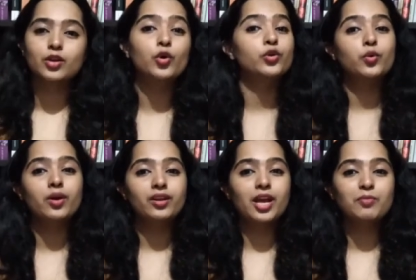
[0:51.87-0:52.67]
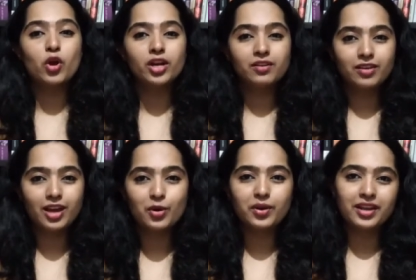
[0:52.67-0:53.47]
Oh, don't worry, I'm not
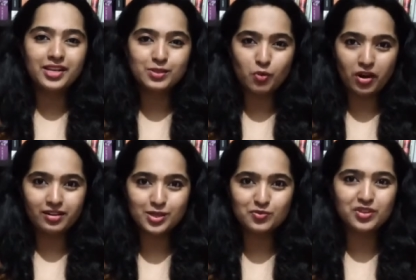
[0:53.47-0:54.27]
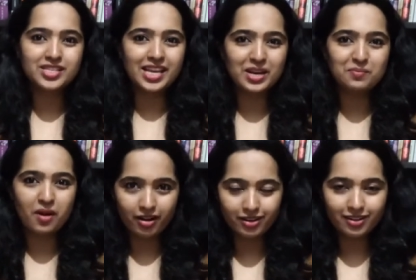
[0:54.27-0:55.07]
giving out any spoilers for the second
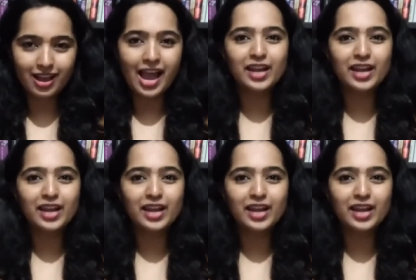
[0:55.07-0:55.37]
part.